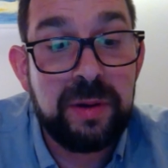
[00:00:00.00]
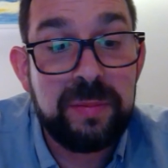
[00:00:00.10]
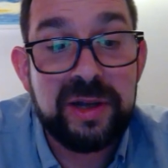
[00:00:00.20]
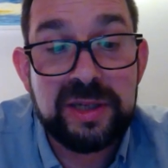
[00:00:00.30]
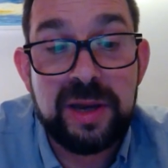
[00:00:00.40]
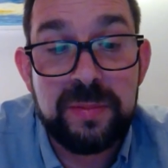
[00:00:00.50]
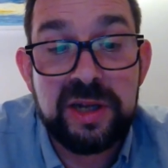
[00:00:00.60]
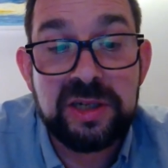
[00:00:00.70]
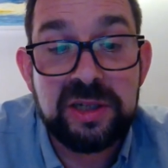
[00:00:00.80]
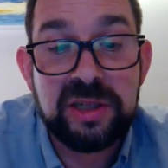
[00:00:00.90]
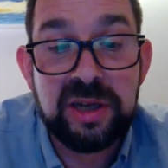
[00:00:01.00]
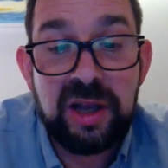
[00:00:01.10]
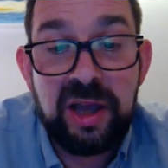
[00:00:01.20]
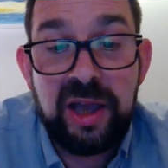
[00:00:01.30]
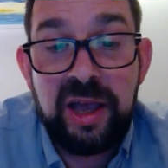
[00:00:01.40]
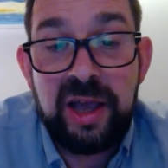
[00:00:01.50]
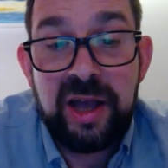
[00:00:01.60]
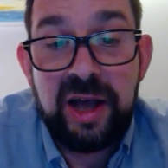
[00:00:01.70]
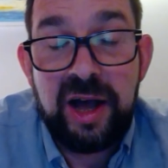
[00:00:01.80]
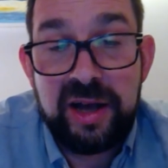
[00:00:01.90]
public examinations.
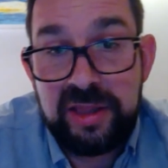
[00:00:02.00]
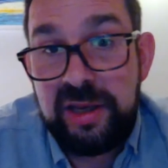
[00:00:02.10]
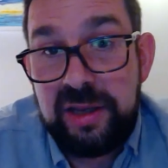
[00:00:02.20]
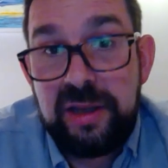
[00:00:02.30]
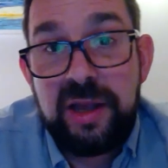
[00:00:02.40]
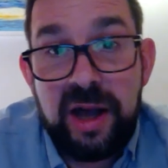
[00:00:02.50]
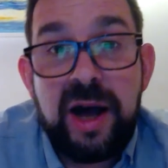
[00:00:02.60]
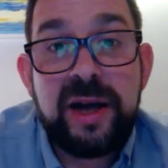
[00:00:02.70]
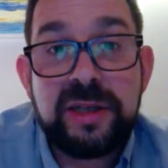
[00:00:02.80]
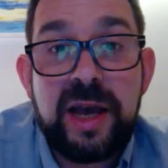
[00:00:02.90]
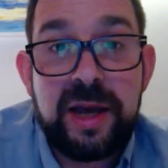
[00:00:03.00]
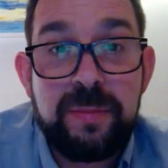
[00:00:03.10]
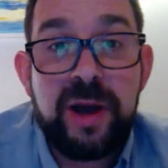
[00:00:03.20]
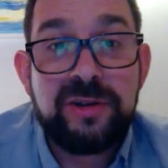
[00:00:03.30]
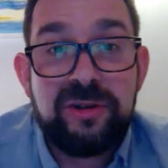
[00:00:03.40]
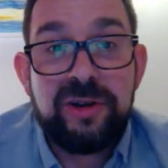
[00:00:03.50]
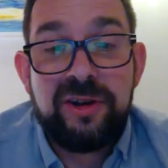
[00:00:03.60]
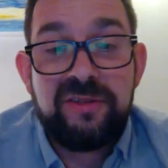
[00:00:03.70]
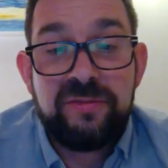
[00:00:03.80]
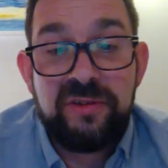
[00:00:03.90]
I think I, as a headmaster,
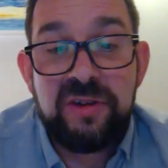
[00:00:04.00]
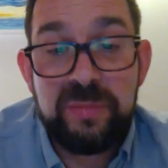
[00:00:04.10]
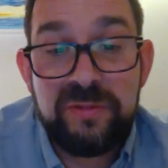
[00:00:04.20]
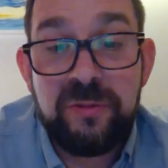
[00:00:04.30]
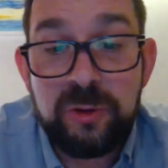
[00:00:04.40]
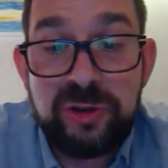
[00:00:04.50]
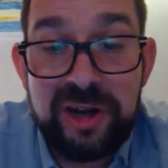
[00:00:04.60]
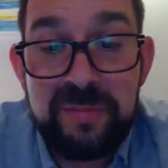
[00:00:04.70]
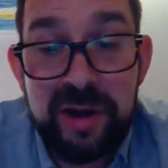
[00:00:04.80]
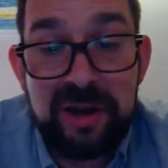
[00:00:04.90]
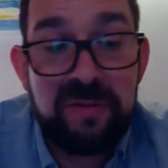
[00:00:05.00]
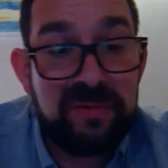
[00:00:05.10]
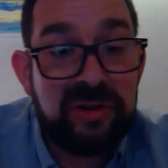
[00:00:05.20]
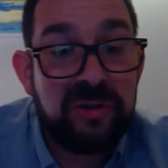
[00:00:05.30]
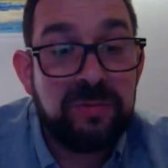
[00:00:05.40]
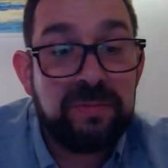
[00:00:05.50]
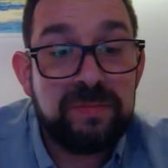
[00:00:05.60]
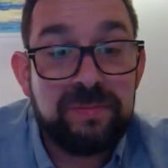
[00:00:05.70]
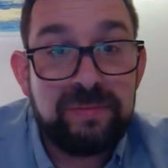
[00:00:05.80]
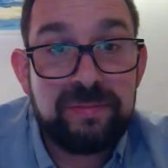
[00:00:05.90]
have, have been forced to leave my comfort zone,
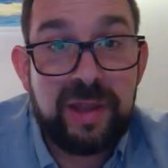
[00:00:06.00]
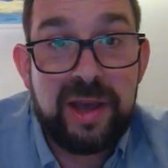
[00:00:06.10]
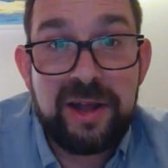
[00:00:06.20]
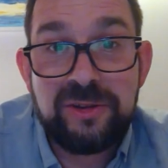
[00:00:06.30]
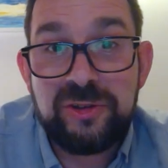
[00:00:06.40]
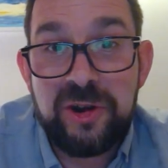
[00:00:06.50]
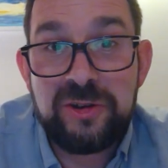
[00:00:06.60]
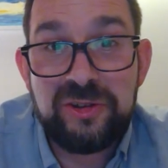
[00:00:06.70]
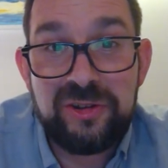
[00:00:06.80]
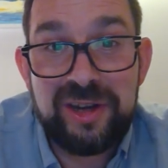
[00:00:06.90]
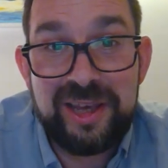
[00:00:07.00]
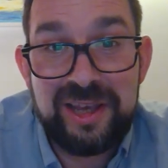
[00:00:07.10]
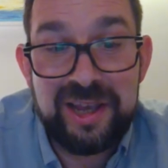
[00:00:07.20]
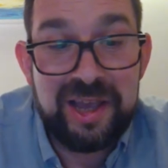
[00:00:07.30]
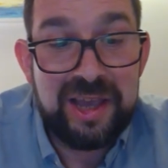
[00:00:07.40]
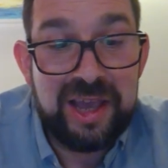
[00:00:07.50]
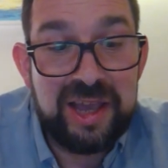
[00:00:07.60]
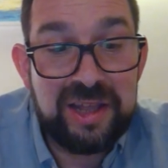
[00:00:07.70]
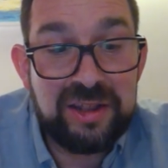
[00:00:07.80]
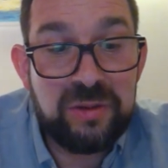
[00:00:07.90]
and certainly
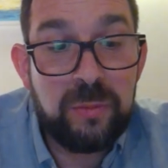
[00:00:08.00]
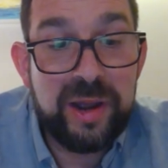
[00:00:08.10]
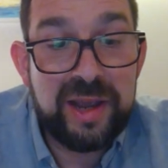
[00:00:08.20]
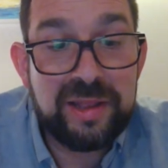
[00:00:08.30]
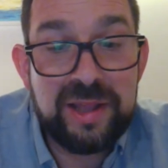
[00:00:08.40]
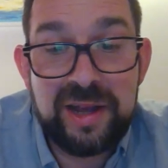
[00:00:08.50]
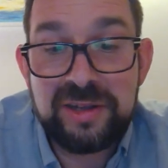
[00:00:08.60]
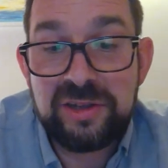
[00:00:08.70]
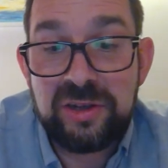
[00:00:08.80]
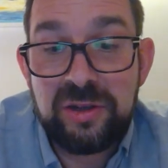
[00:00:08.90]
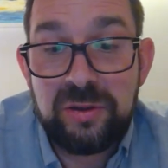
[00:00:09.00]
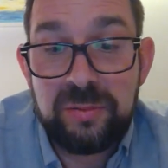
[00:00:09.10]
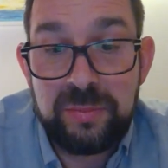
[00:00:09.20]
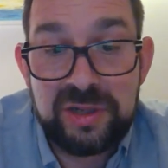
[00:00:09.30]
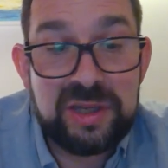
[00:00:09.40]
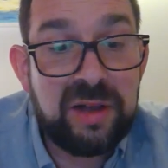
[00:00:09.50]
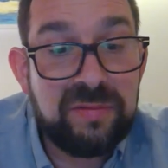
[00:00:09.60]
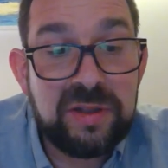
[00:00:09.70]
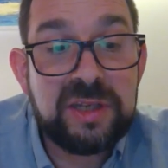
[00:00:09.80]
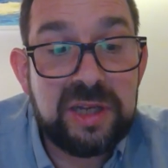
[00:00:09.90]
in the way that
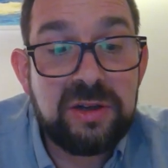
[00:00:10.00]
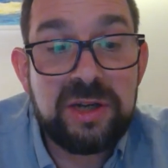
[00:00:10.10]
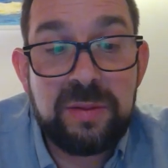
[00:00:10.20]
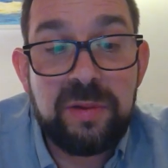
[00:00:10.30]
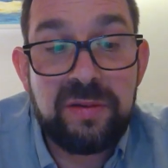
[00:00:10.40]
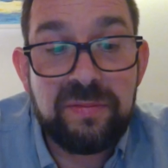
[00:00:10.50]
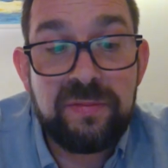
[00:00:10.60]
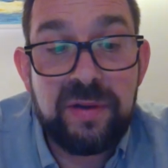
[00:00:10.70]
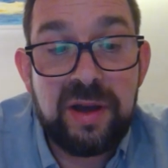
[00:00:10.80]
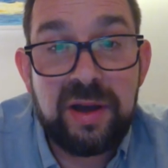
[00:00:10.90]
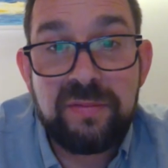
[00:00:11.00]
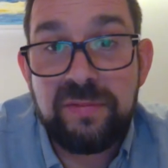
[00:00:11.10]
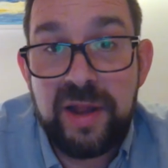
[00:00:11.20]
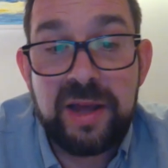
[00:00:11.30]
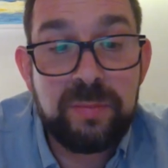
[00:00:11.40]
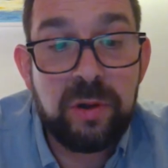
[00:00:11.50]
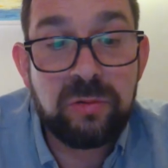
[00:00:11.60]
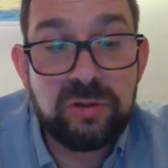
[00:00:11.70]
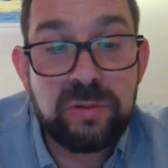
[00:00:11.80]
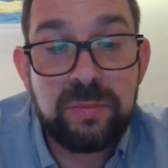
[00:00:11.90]
myself and the senior team have, have led
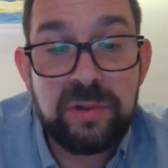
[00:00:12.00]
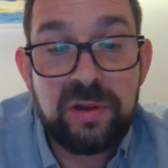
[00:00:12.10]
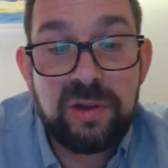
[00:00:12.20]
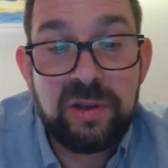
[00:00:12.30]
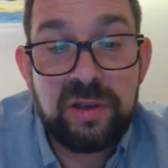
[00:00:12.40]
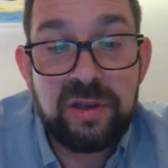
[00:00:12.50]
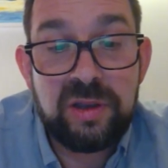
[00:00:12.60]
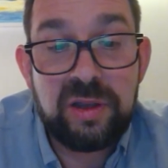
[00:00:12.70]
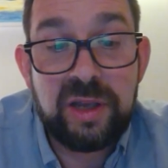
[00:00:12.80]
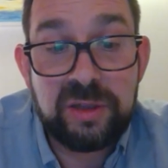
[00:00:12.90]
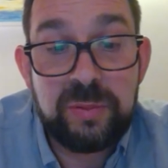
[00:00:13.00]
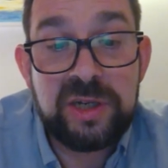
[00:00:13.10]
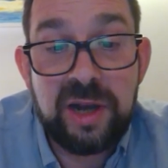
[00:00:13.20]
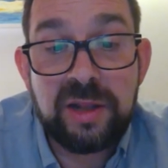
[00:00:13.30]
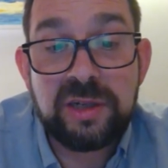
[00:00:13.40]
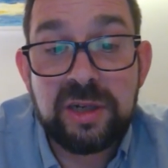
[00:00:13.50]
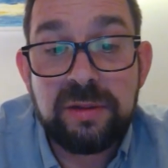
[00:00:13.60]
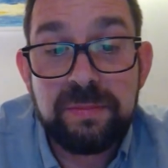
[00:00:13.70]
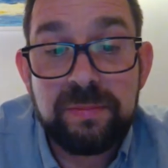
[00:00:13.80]
Bloxham, it's been challenging.